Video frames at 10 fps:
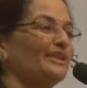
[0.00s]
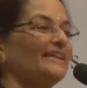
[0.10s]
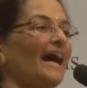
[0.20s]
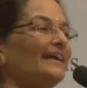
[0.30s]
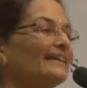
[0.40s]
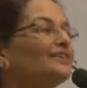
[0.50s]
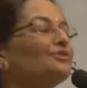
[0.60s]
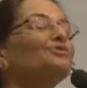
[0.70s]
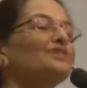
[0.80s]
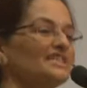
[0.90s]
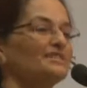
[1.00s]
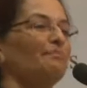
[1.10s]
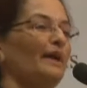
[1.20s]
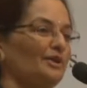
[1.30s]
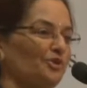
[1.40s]
the undernutrition
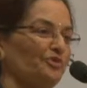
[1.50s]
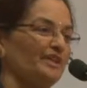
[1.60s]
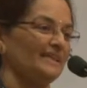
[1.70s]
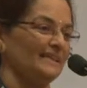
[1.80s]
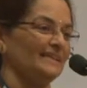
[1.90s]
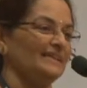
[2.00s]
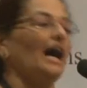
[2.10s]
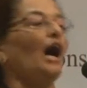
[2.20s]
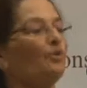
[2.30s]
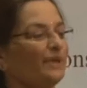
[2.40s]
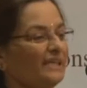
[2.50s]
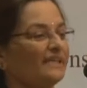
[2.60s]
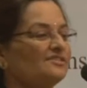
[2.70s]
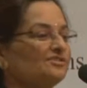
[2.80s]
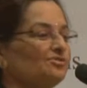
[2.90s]
part of it, how it
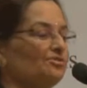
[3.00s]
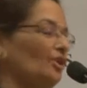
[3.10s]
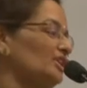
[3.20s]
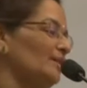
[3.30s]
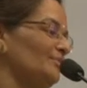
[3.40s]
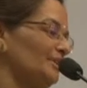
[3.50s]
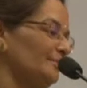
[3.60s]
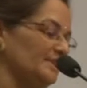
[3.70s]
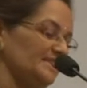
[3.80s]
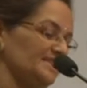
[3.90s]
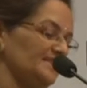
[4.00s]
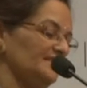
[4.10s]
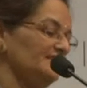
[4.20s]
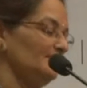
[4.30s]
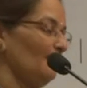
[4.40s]
links to non-communicable diseases.